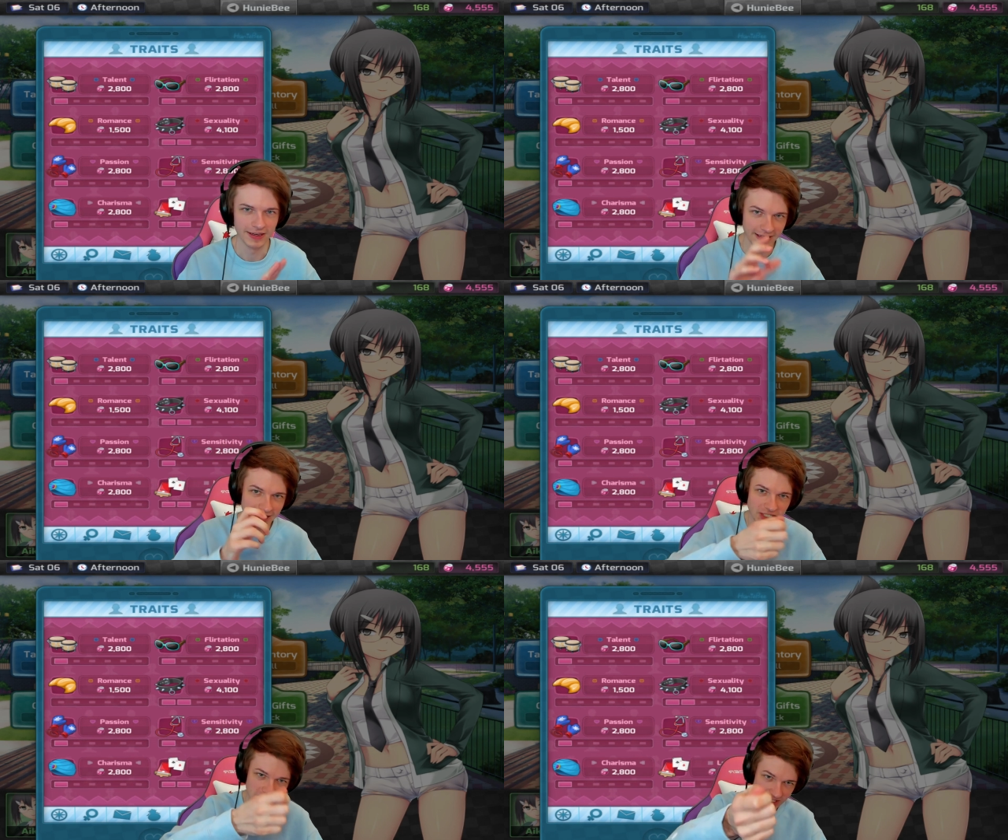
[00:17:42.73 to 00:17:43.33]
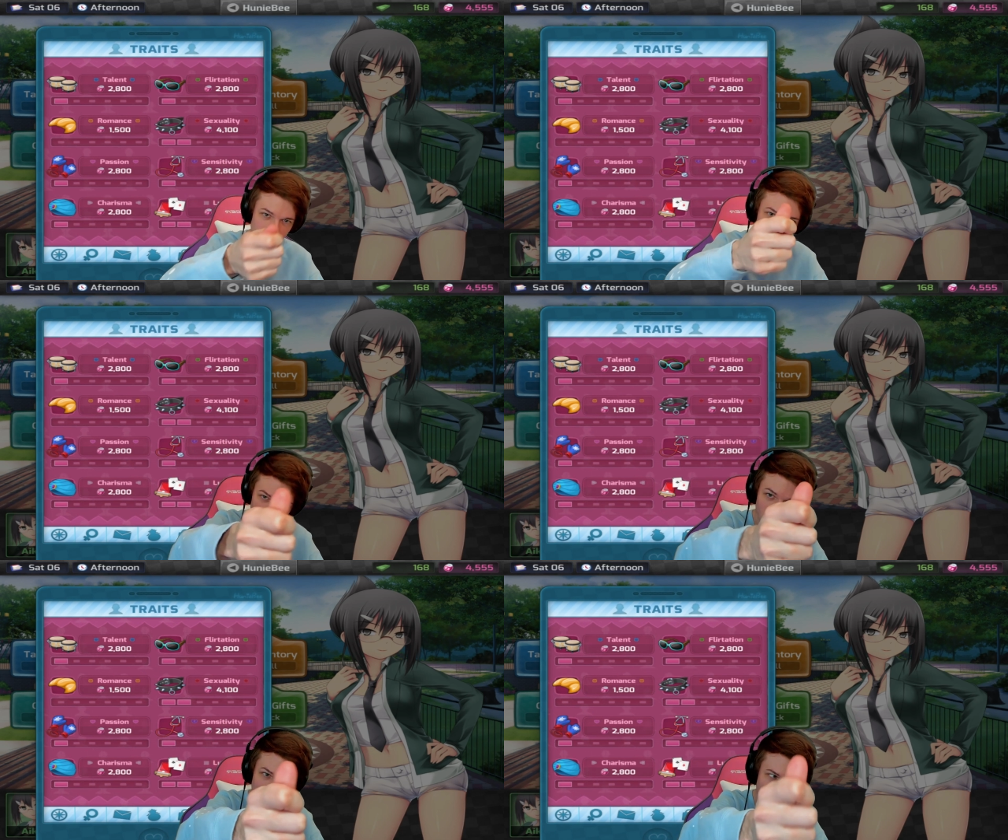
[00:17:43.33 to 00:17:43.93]
can I just hit you with the
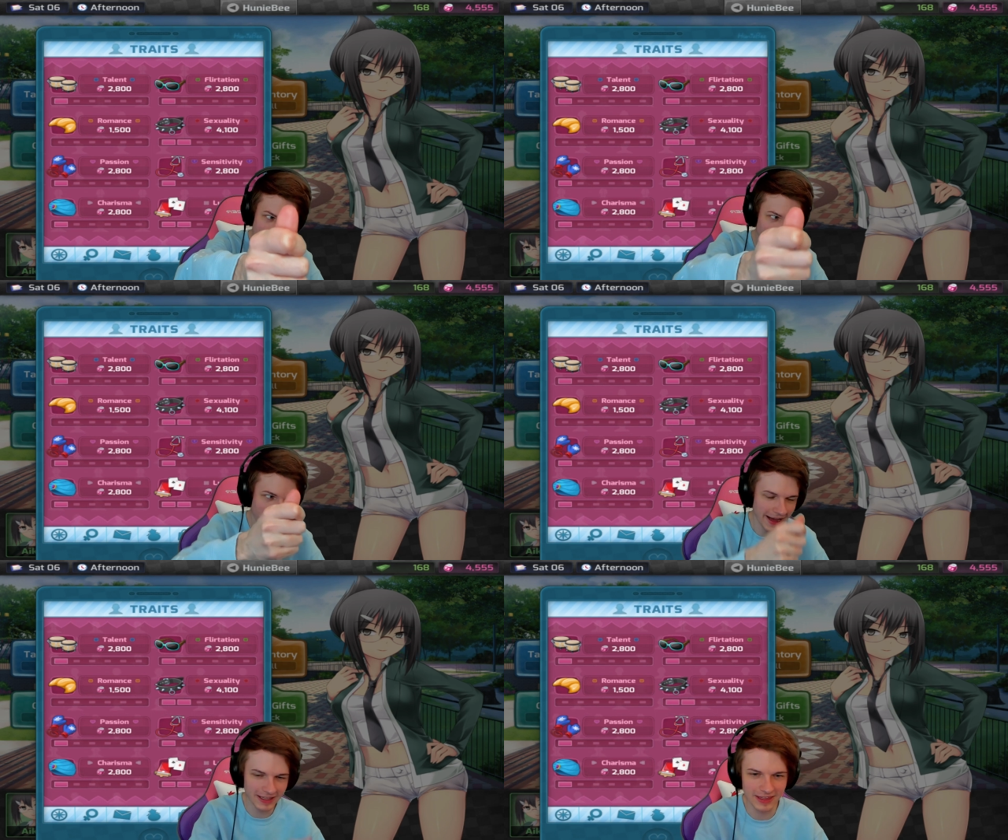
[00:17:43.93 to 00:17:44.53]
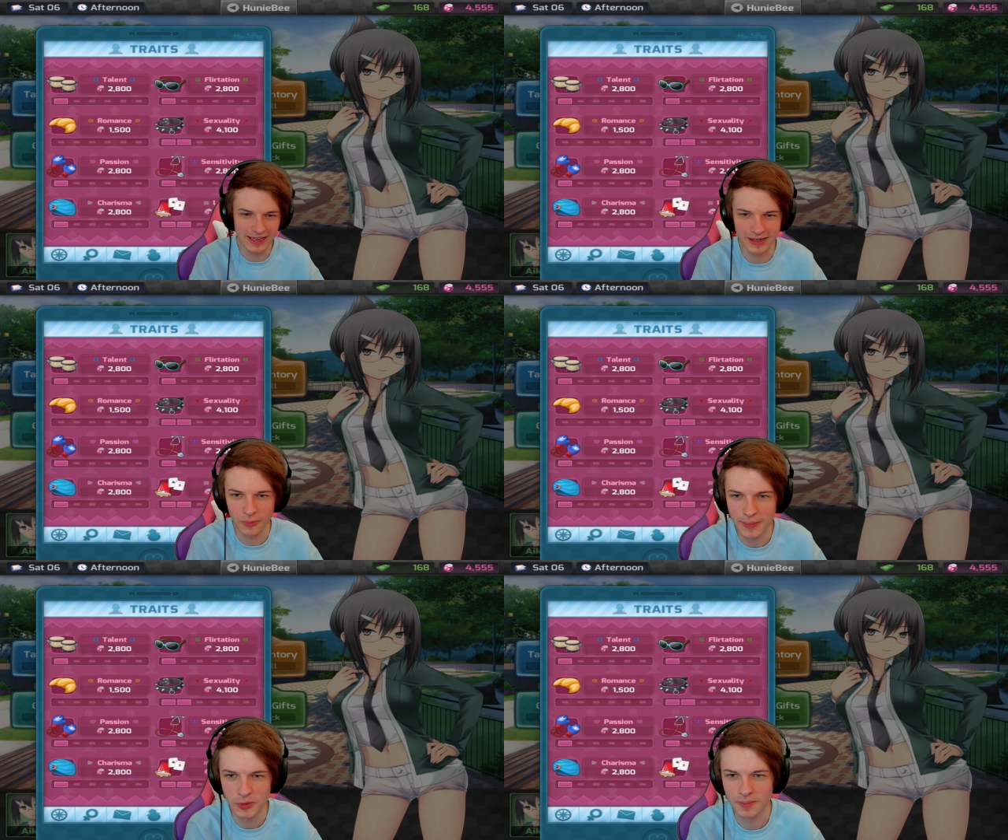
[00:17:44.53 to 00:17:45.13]
little Men in Black thing and
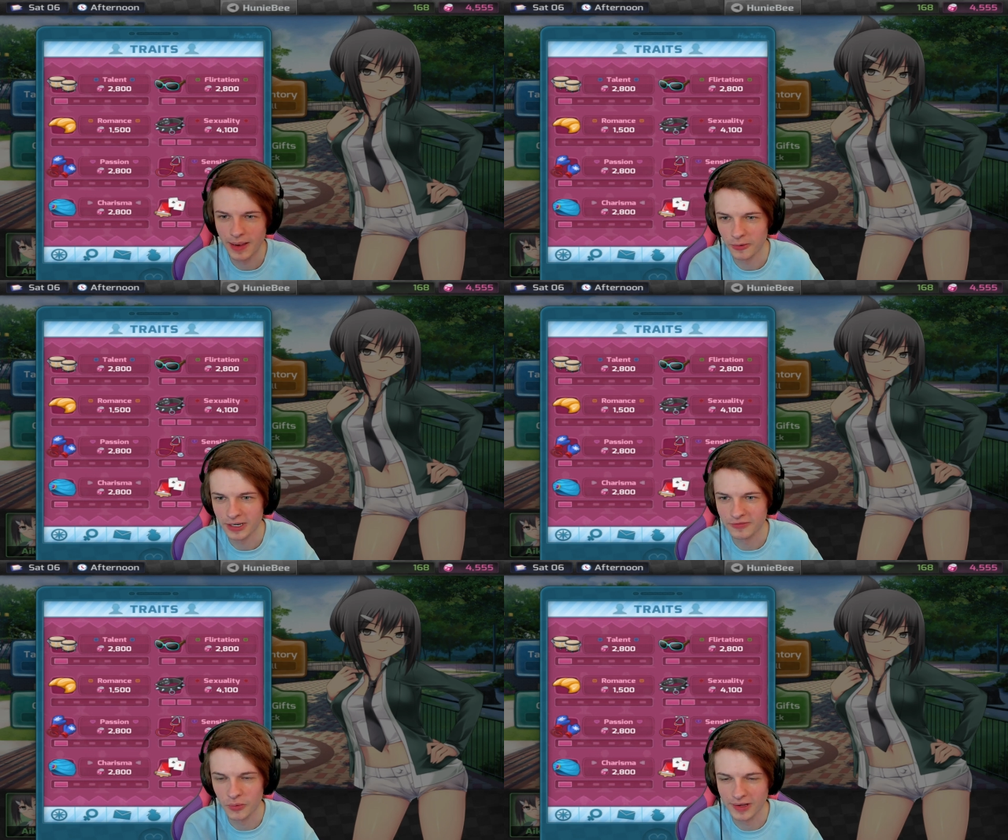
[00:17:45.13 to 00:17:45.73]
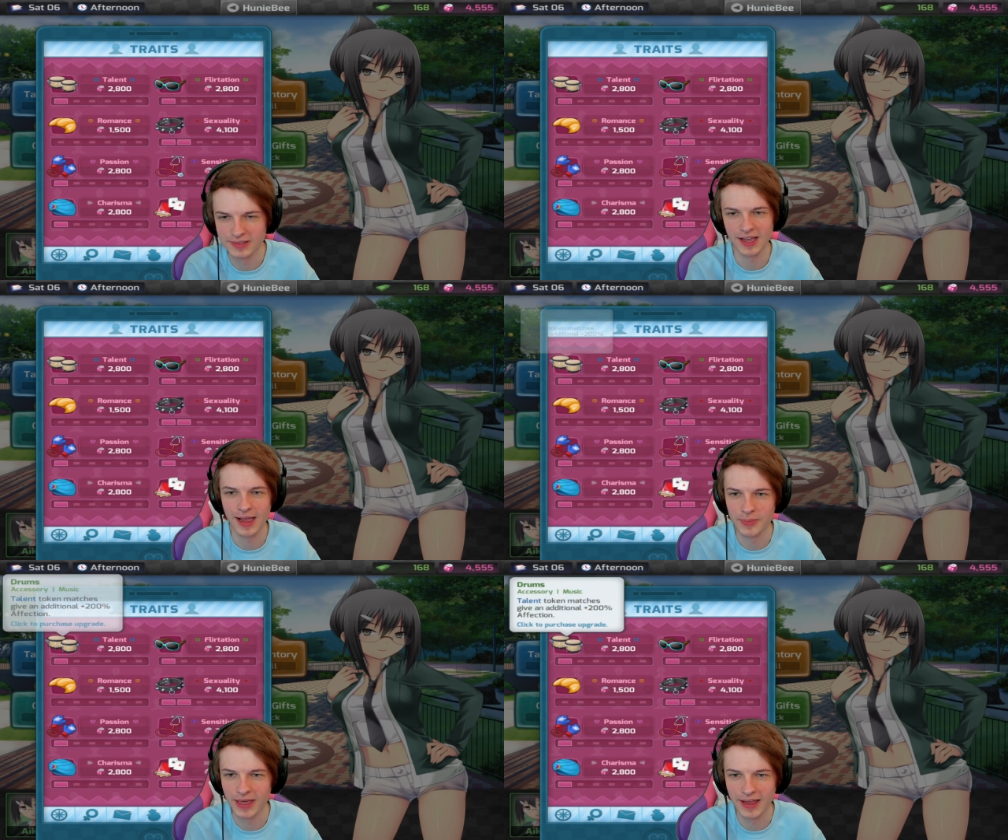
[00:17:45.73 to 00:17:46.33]
wipe your memory of the one
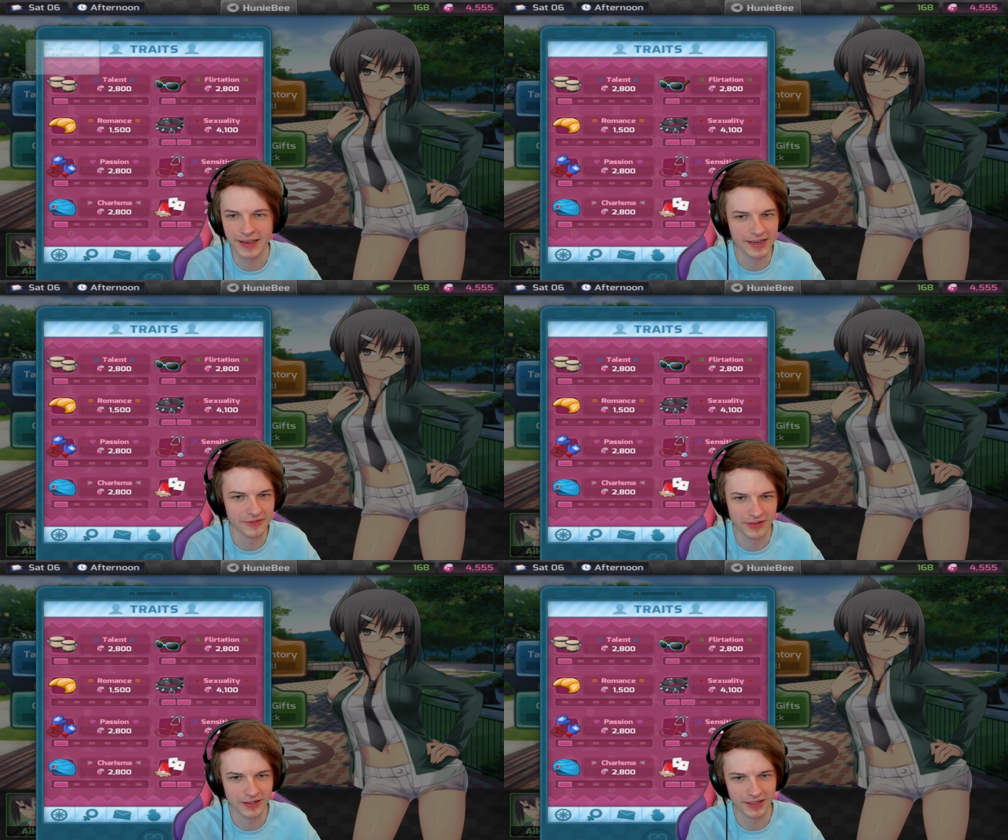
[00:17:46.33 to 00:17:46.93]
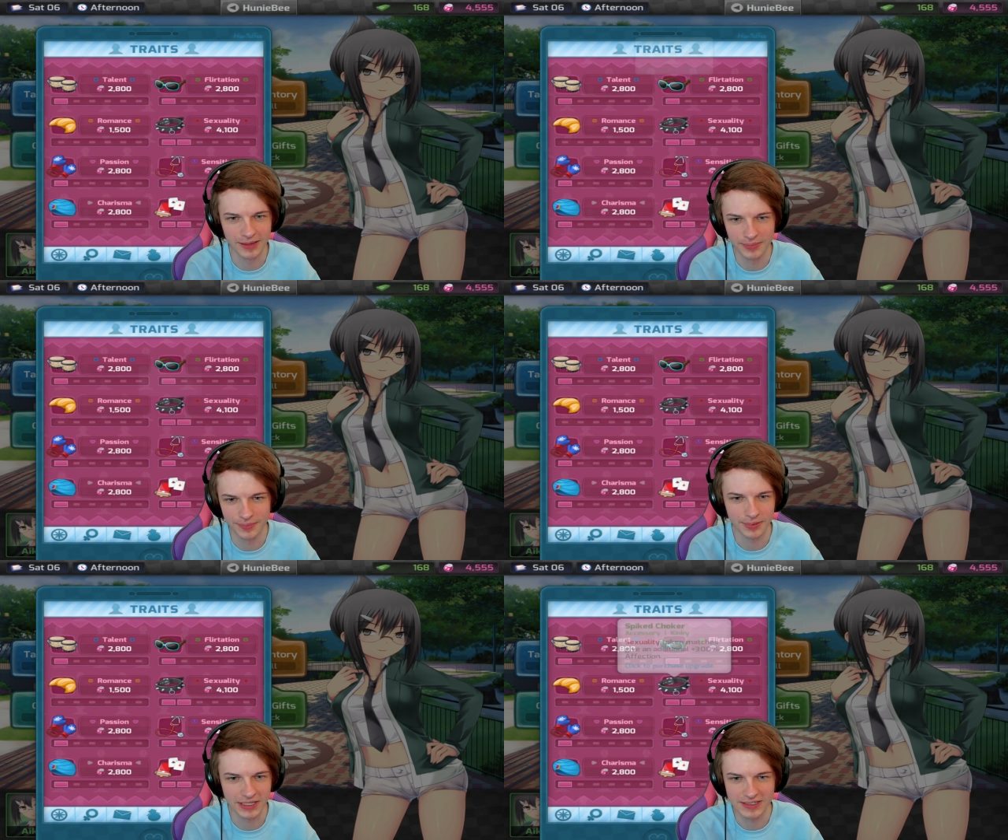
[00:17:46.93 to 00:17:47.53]
time that I uh, fucked up?
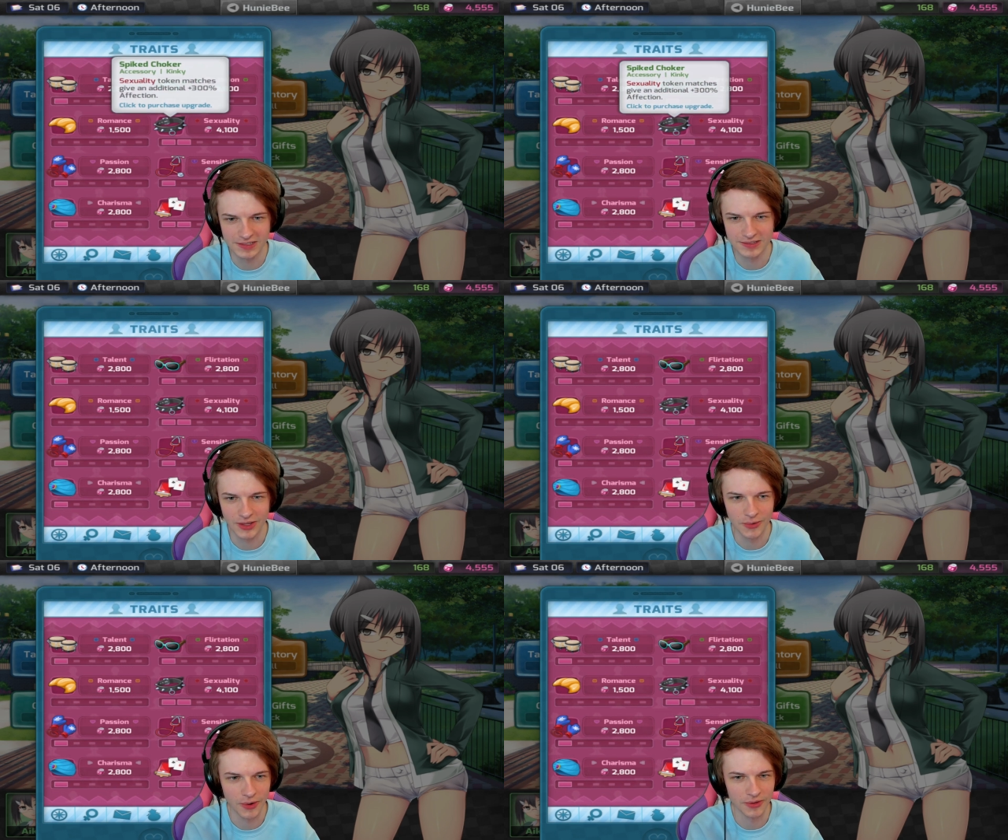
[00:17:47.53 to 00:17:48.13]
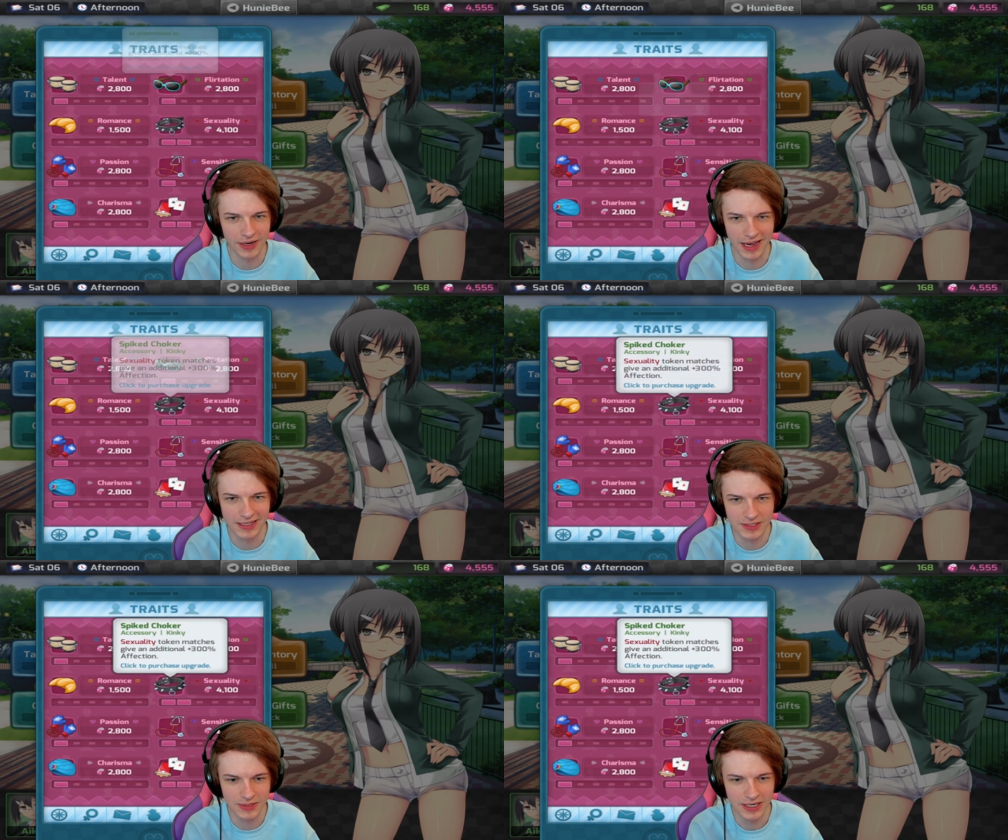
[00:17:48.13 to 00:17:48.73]
Please, don't hold it
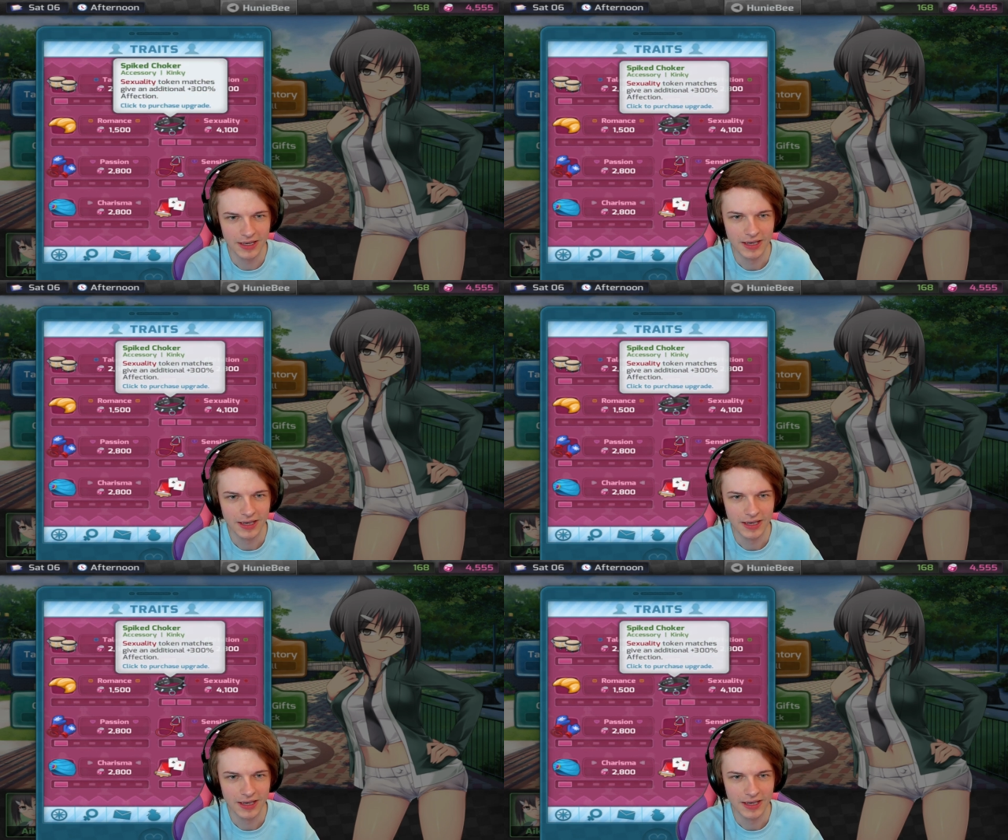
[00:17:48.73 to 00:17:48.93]
against me.